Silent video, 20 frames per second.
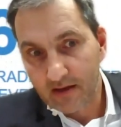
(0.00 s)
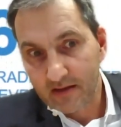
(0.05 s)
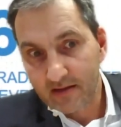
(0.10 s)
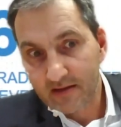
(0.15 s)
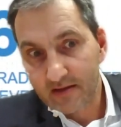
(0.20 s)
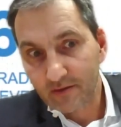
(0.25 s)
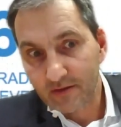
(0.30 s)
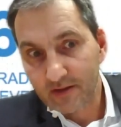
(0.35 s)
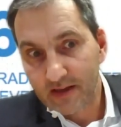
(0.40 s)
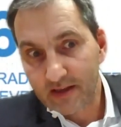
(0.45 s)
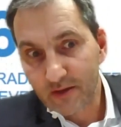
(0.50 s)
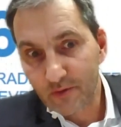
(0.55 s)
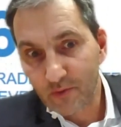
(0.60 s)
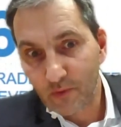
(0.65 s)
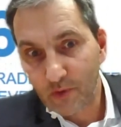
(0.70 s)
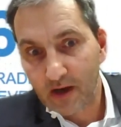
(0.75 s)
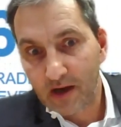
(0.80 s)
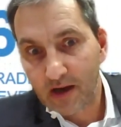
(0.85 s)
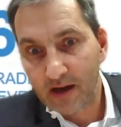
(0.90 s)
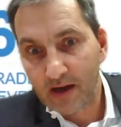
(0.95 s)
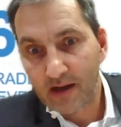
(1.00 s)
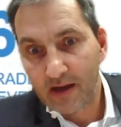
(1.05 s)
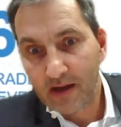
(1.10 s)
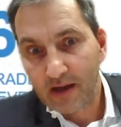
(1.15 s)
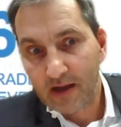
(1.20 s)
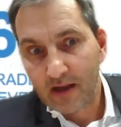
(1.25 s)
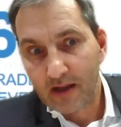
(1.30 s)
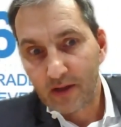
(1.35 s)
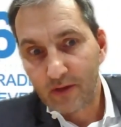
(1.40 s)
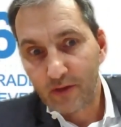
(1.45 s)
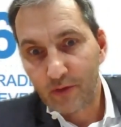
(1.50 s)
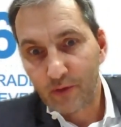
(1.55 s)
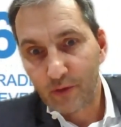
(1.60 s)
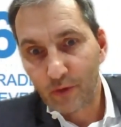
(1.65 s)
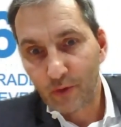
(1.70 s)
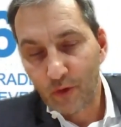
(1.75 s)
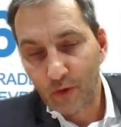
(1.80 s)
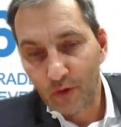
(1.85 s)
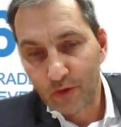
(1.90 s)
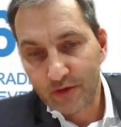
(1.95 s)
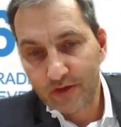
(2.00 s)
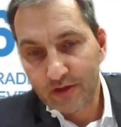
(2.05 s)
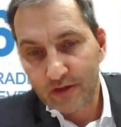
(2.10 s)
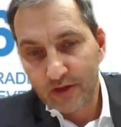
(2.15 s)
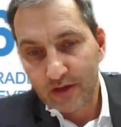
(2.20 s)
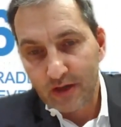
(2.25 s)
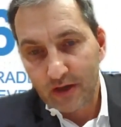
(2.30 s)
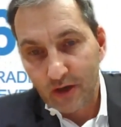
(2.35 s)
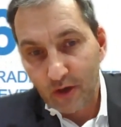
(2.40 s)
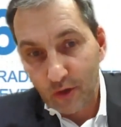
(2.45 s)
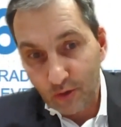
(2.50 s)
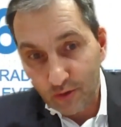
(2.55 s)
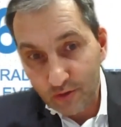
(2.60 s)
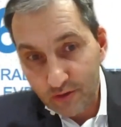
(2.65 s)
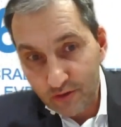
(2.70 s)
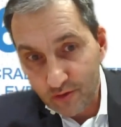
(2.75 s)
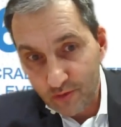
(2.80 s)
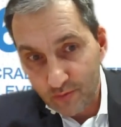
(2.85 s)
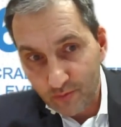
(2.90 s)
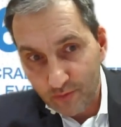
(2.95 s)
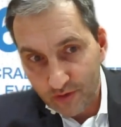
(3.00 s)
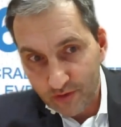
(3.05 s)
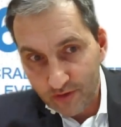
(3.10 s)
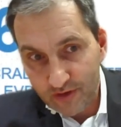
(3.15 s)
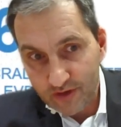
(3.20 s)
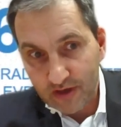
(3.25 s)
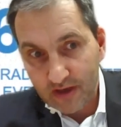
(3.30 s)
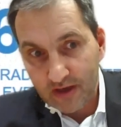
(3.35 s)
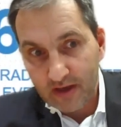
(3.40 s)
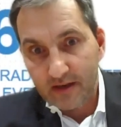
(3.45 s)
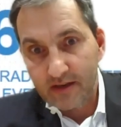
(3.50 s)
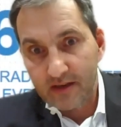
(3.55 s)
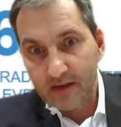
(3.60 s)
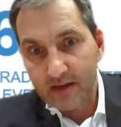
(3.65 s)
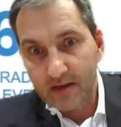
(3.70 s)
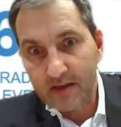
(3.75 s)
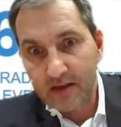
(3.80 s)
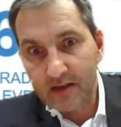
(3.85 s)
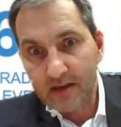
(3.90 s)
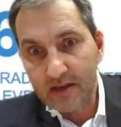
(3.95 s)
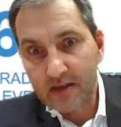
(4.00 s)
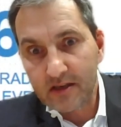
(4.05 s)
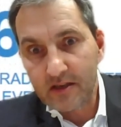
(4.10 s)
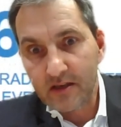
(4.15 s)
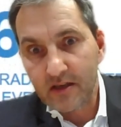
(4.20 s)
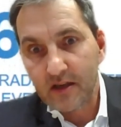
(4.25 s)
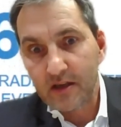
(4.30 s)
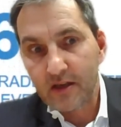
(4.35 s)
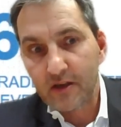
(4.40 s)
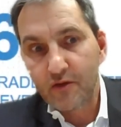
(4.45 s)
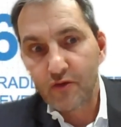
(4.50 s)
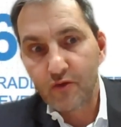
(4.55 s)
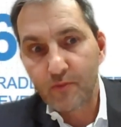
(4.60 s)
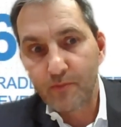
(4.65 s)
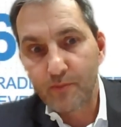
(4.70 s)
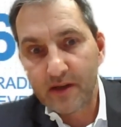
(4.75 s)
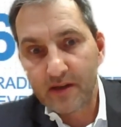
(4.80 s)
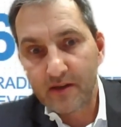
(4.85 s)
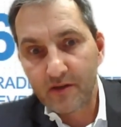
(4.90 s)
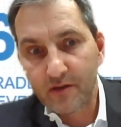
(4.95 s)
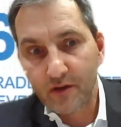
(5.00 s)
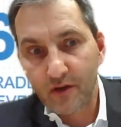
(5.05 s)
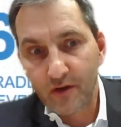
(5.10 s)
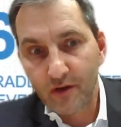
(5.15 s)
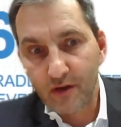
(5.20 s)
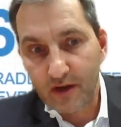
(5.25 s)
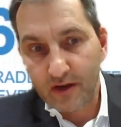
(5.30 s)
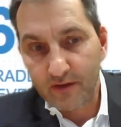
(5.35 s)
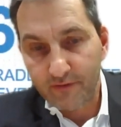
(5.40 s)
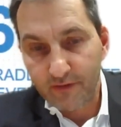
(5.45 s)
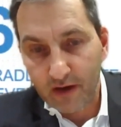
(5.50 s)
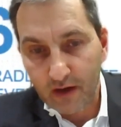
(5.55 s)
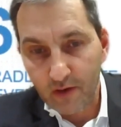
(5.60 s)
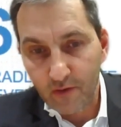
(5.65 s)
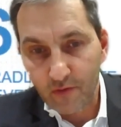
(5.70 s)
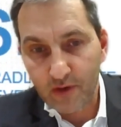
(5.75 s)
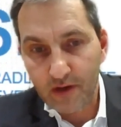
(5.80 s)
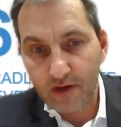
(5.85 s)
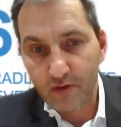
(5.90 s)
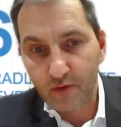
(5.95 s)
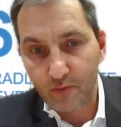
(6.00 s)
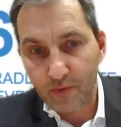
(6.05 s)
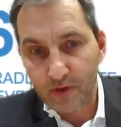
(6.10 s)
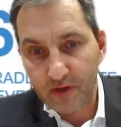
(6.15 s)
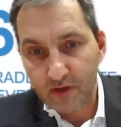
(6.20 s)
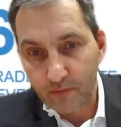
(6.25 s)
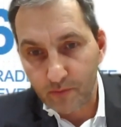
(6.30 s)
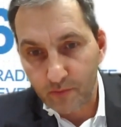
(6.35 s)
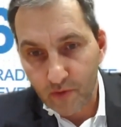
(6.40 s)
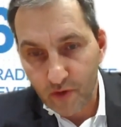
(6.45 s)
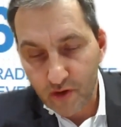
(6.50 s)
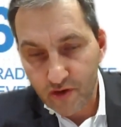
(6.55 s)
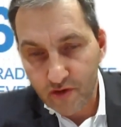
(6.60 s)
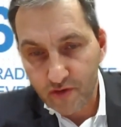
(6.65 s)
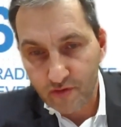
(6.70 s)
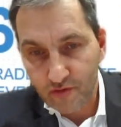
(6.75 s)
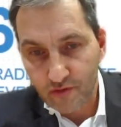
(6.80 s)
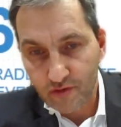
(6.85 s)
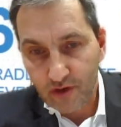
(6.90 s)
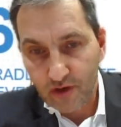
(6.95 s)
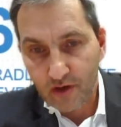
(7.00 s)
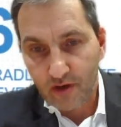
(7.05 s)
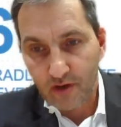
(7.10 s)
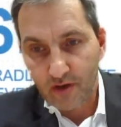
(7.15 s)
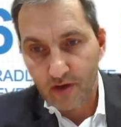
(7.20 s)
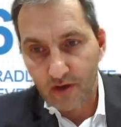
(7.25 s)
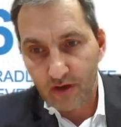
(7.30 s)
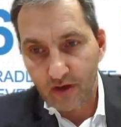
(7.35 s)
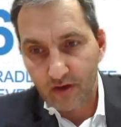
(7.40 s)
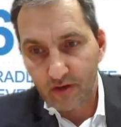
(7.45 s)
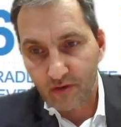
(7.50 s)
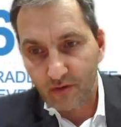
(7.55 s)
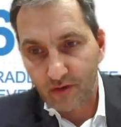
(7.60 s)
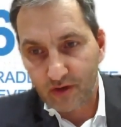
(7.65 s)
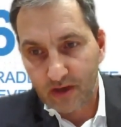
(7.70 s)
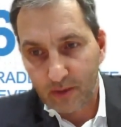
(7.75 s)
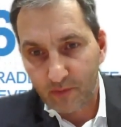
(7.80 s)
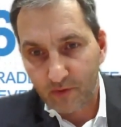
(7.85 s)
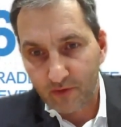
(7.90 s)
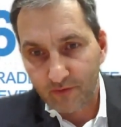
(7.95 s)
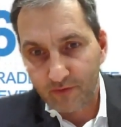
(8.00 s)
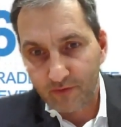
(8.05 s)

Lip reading: So that's why those consumers, they need to better evaluate, to better measure the carbon